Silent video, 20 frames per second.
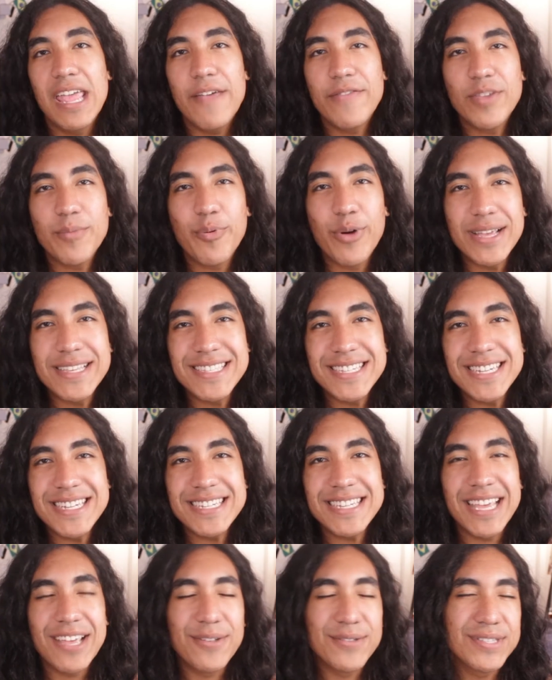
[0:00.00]
If the
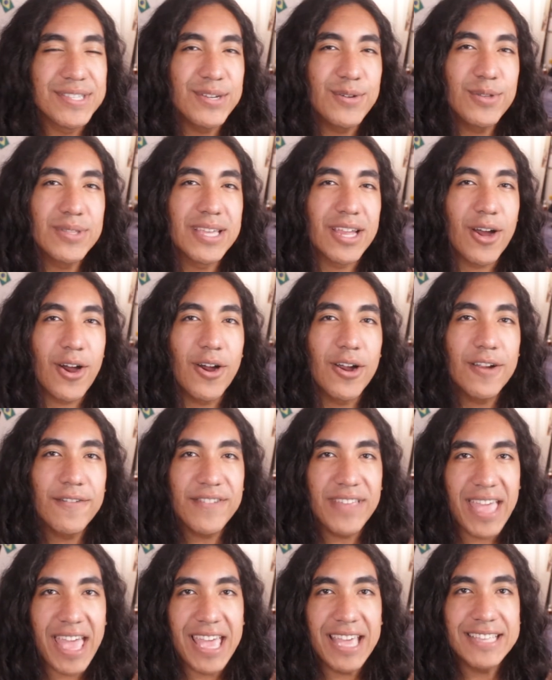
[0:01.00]
president tells you that
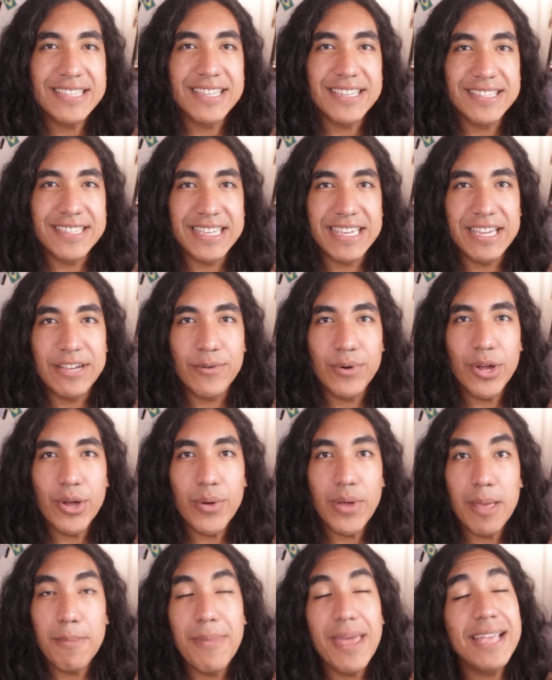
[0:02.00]
RFK is his hero,
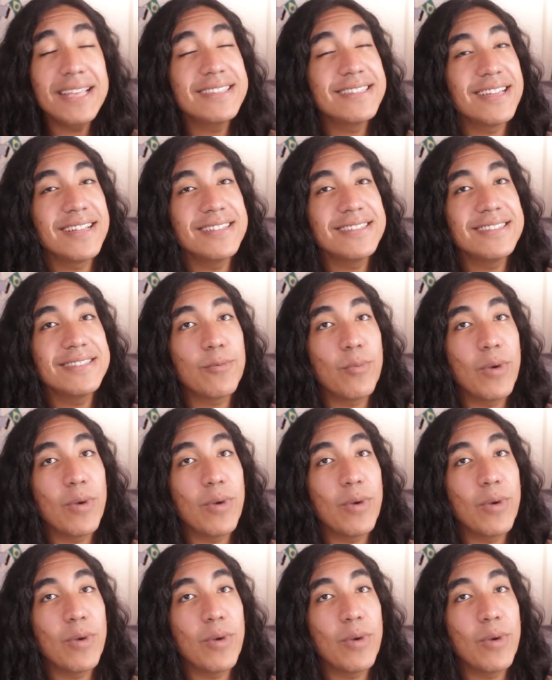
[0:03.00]
it makes sense